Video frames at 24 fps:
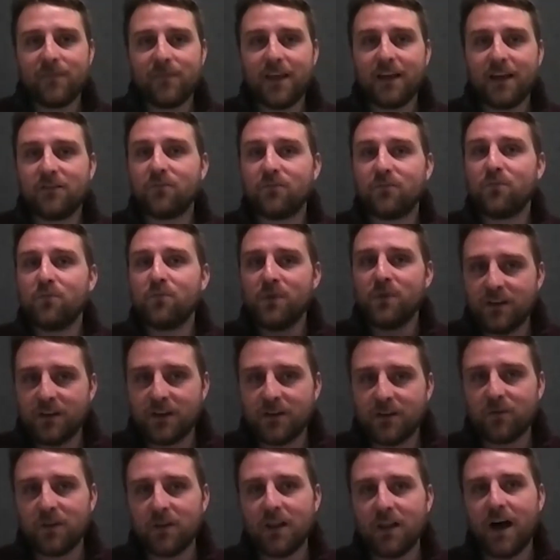that's
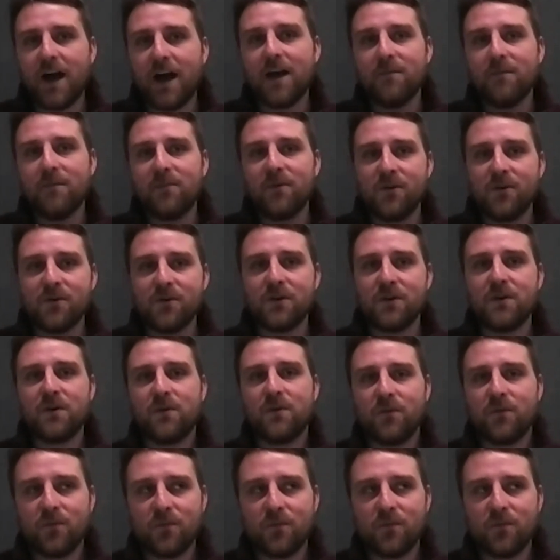really reliable,